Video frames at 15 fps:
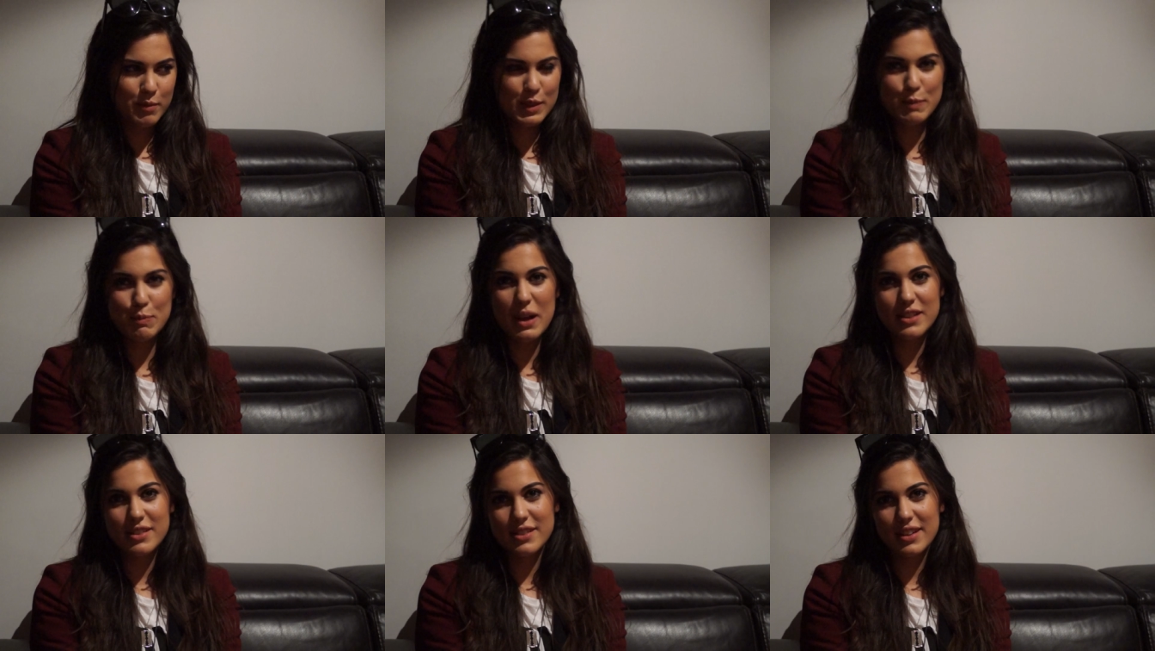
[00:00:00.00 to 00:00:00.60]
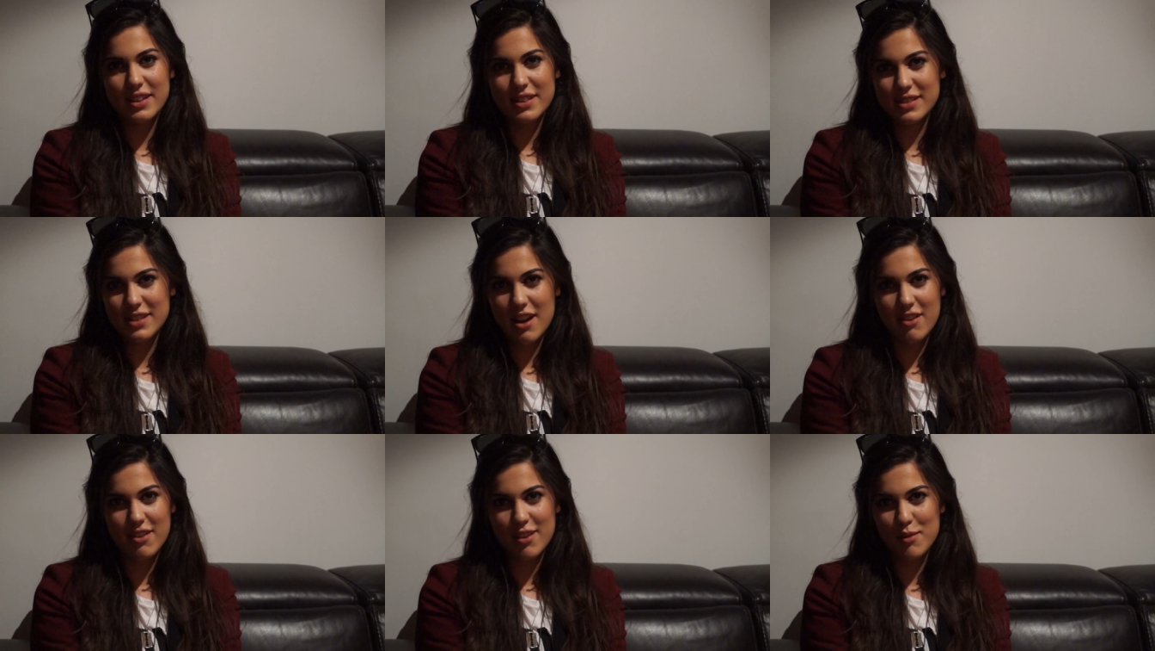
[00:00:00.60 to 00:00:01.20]
Spencer can
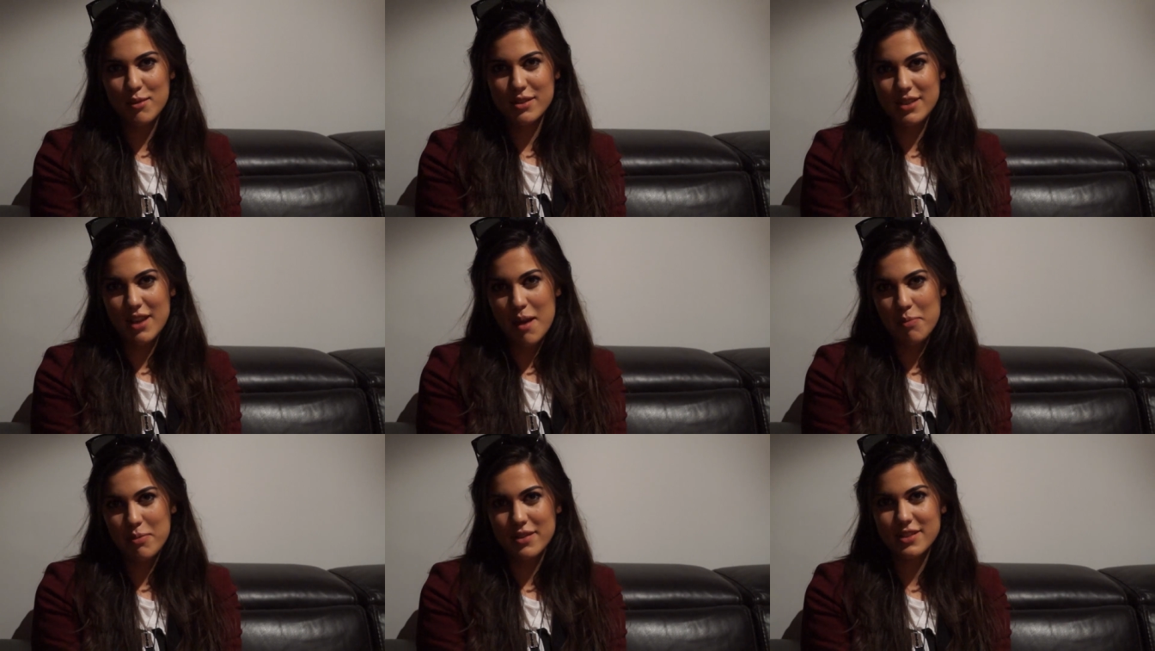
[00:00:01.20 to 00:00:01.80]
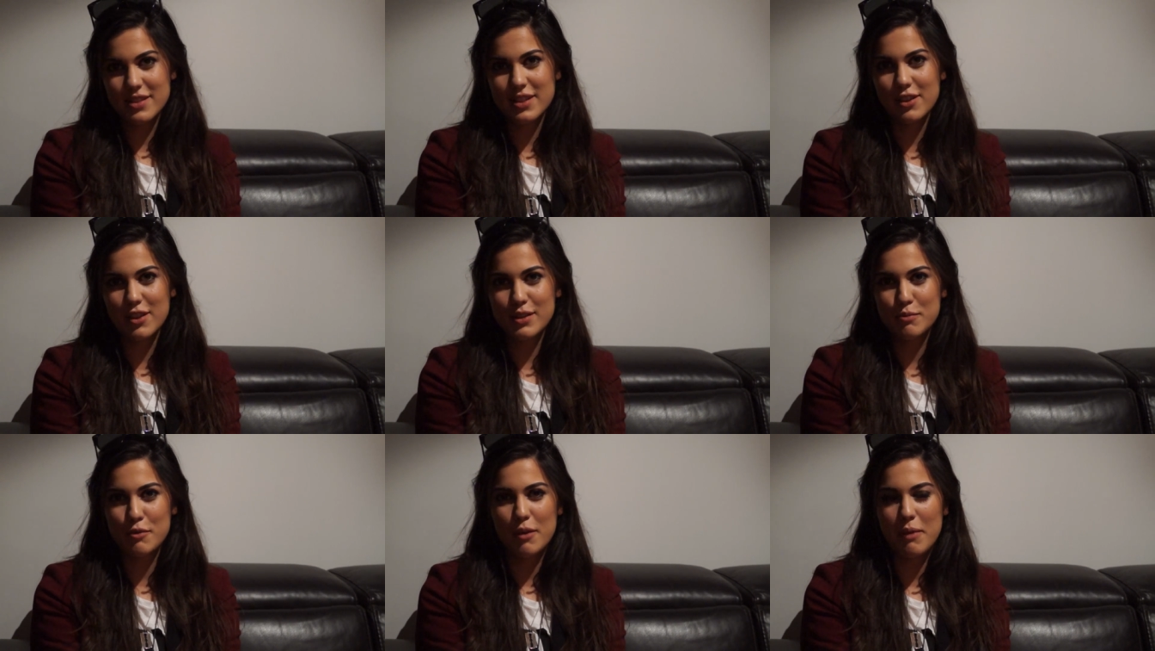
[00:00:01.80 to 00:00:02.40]
tell you what's happened. He
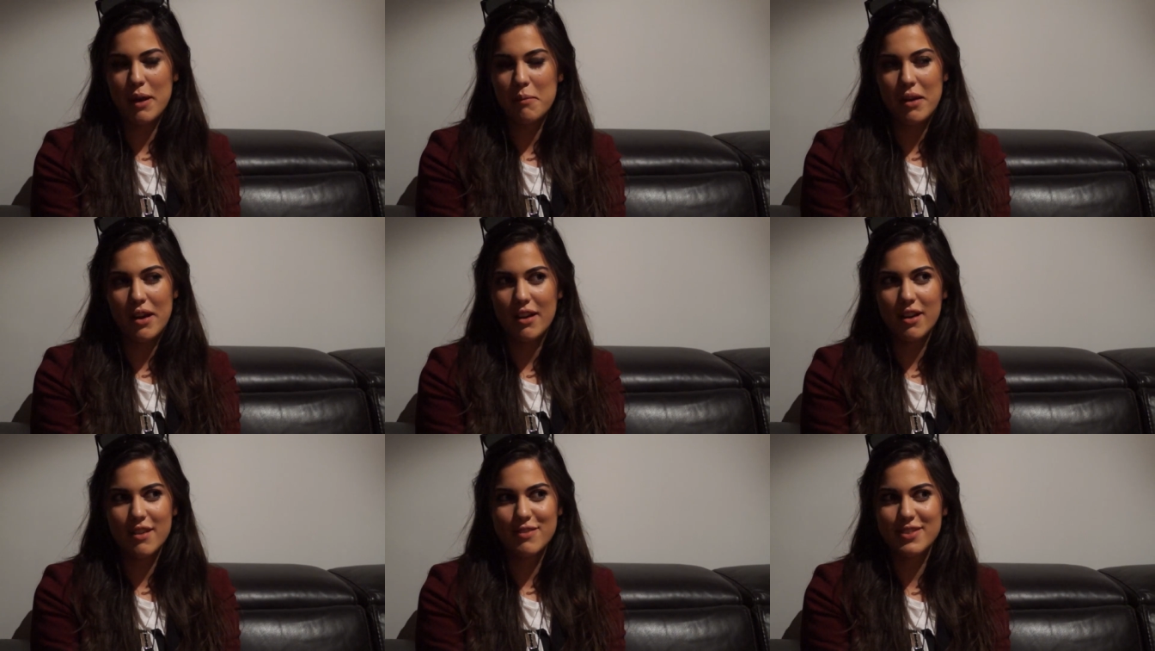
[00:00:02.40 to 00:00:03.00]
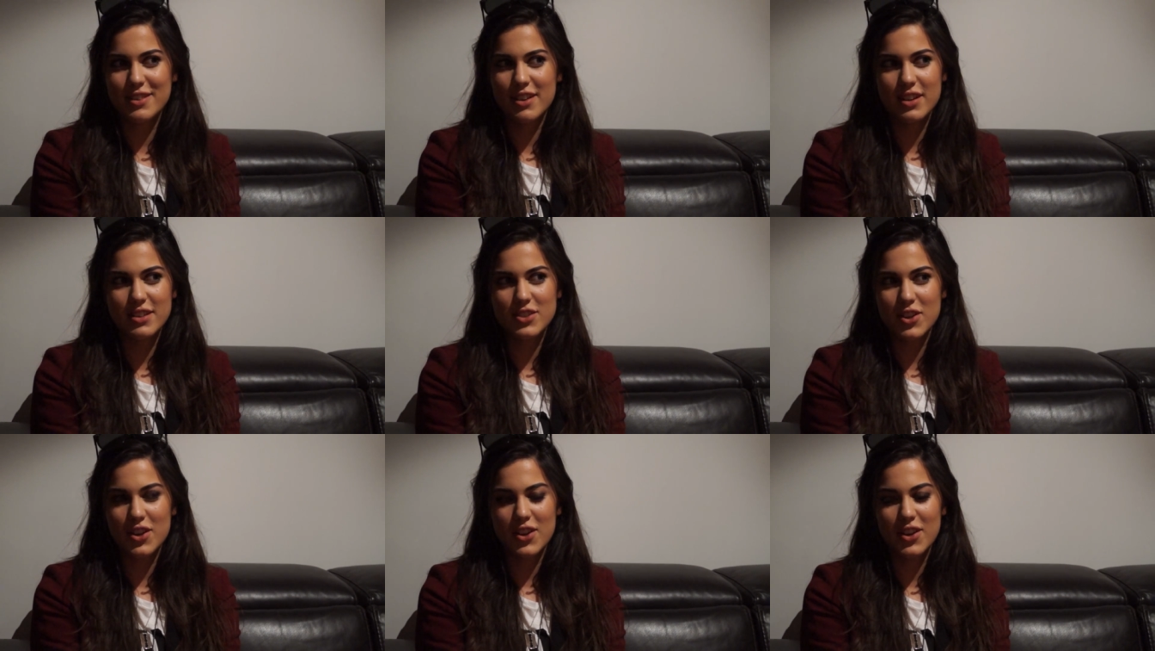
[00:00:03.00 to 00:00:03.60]
knows more about my life than I
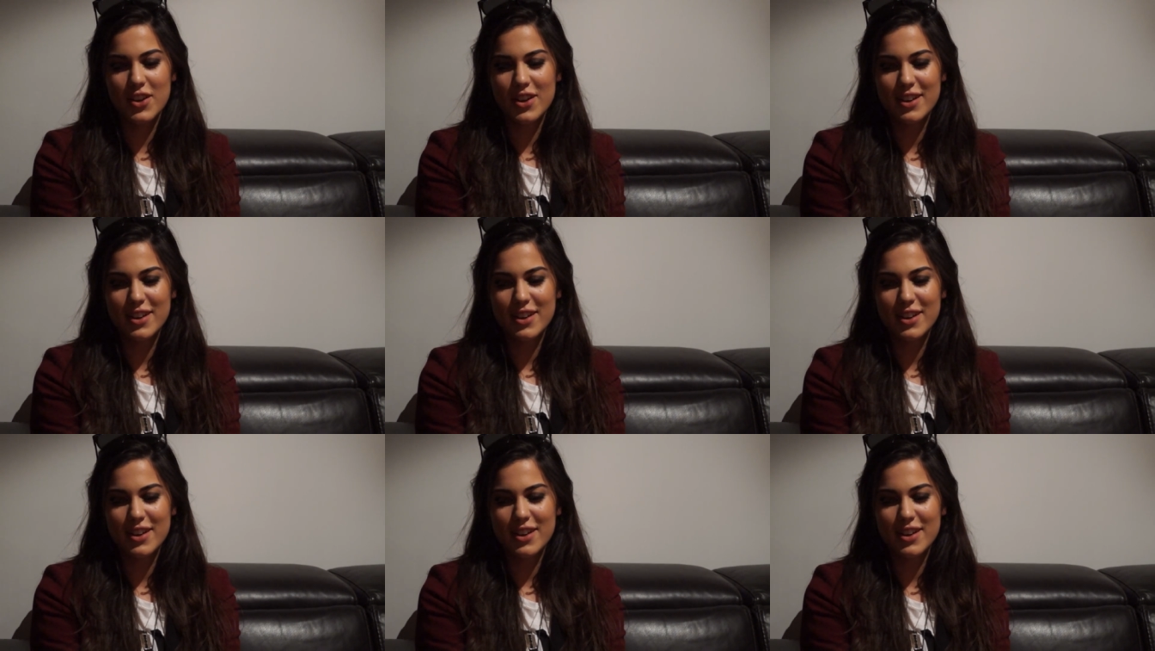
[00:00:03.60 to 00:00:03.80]
do.